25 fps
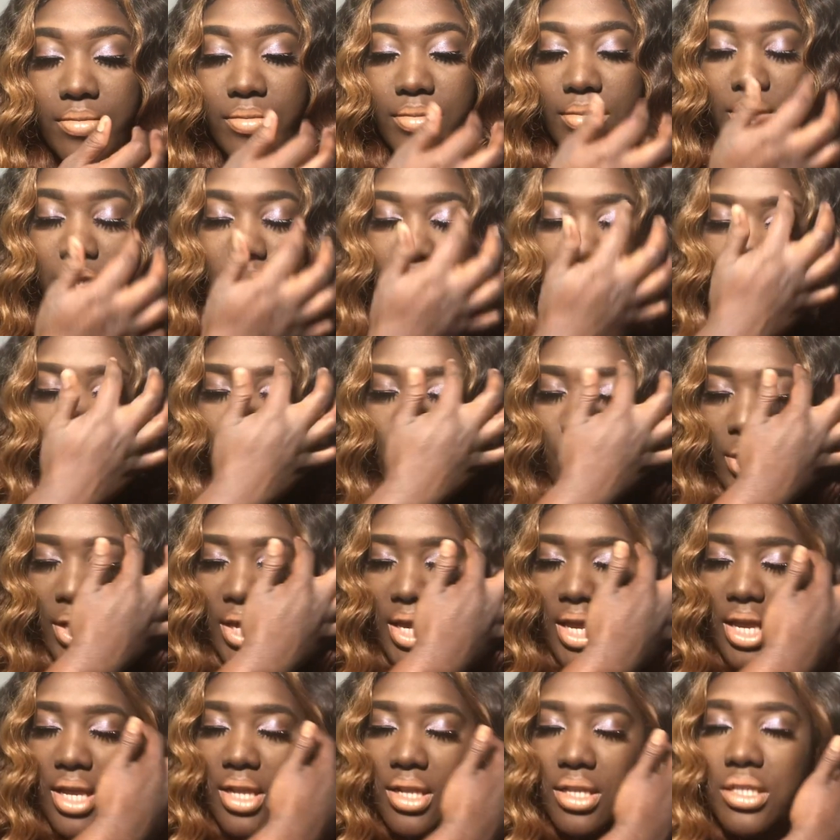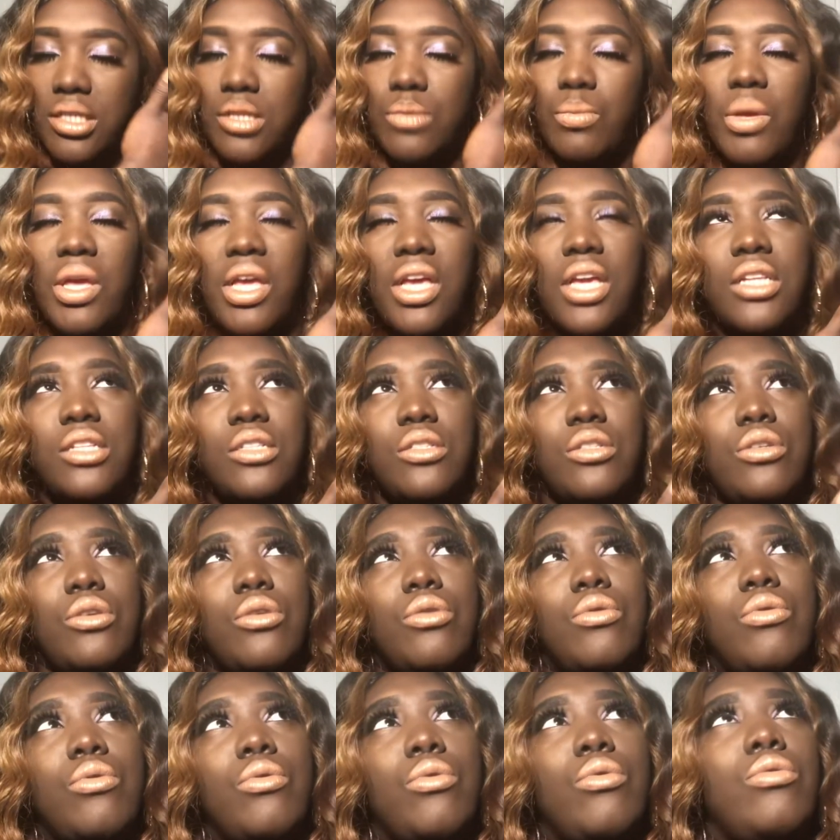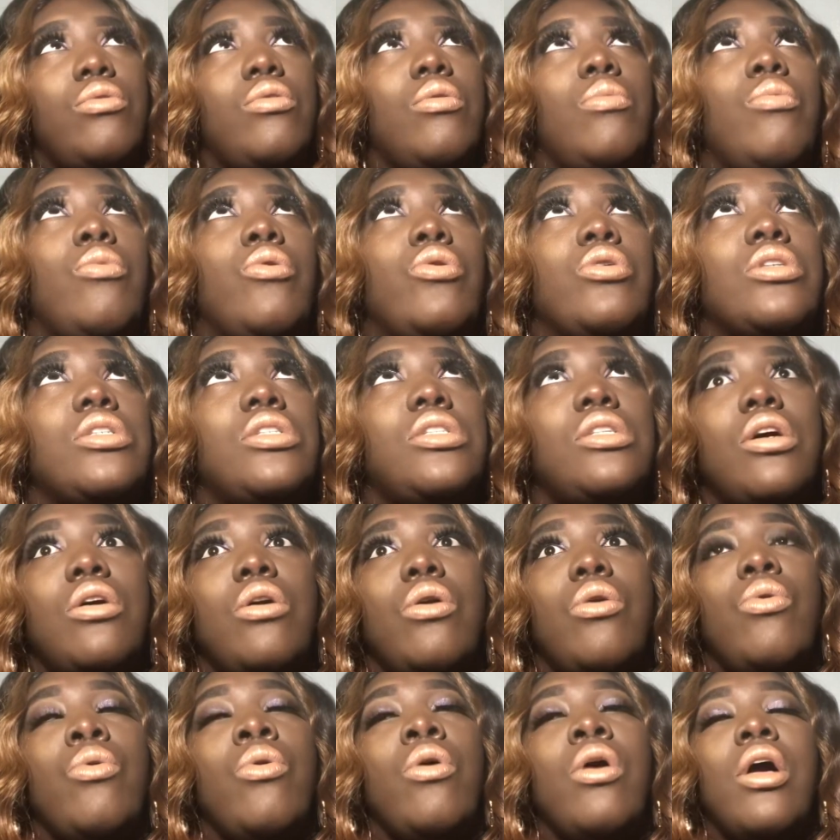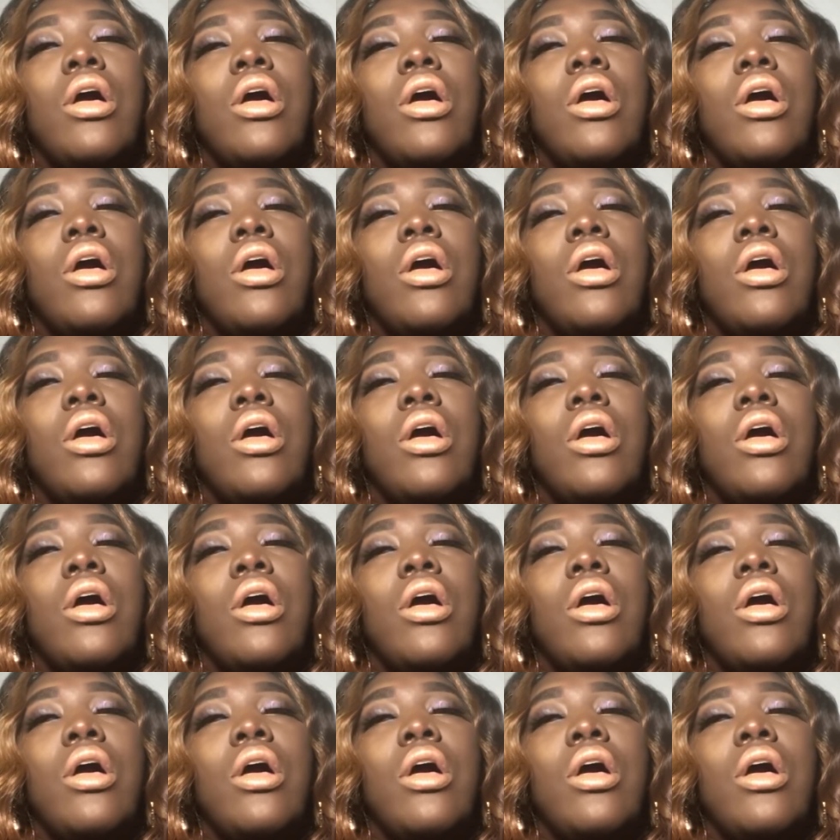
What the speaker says: So again, speaking to the more so